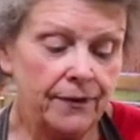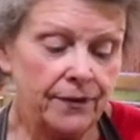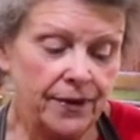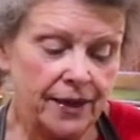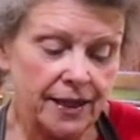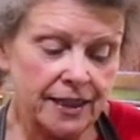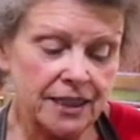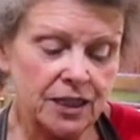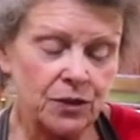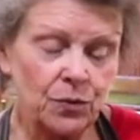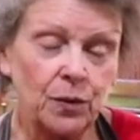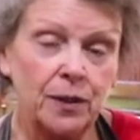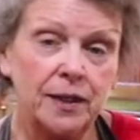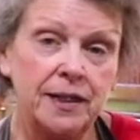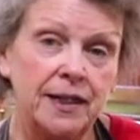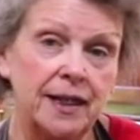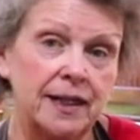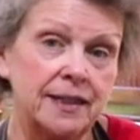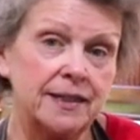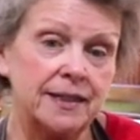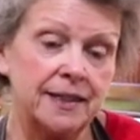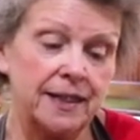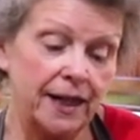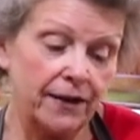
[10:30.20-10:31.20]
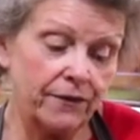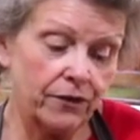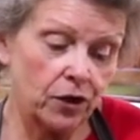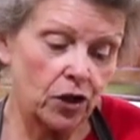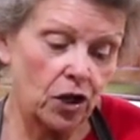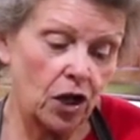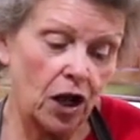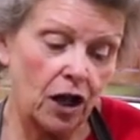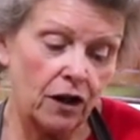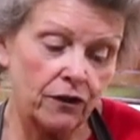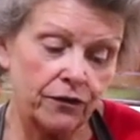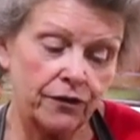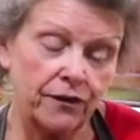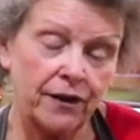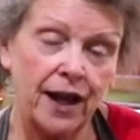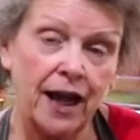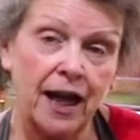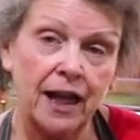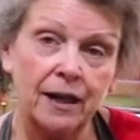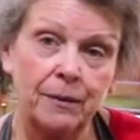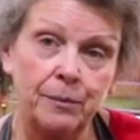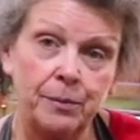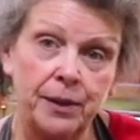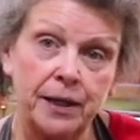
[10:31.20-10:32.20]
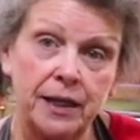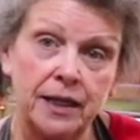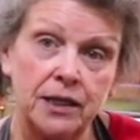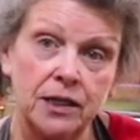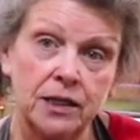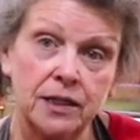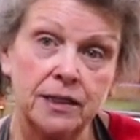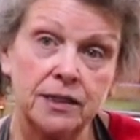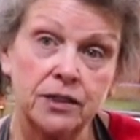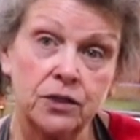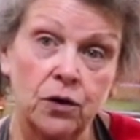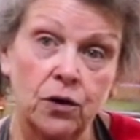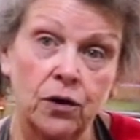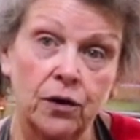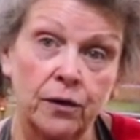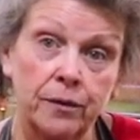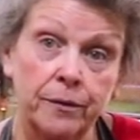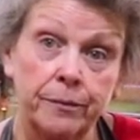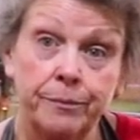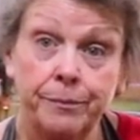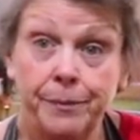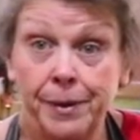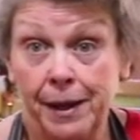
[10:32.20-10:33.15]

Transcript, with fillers: This one doesn't ever call for jalapenos or